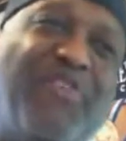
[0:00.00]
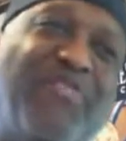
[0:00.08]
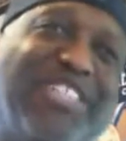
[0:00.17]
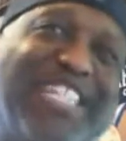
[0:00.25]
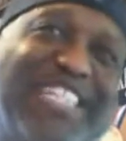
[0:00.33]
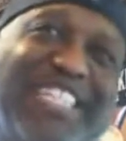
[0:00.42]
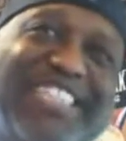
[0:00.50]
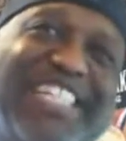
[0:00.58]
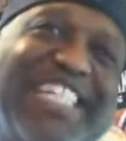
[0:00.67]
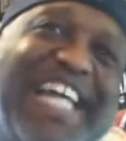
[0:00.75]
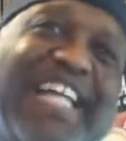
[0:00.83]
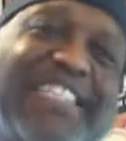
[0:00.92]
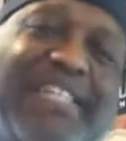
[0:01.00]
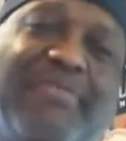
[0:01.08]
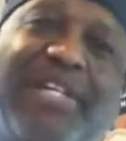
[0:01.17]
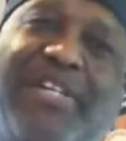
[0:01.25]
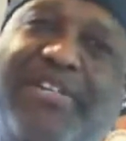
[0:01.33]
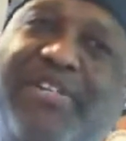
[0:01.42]
really dilly-dally
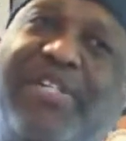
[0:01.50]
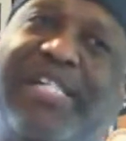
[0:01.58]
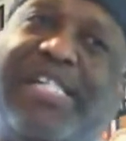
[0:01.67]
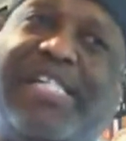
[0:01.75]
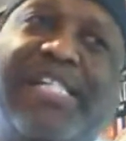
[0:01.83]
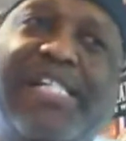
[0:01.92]
when you're doing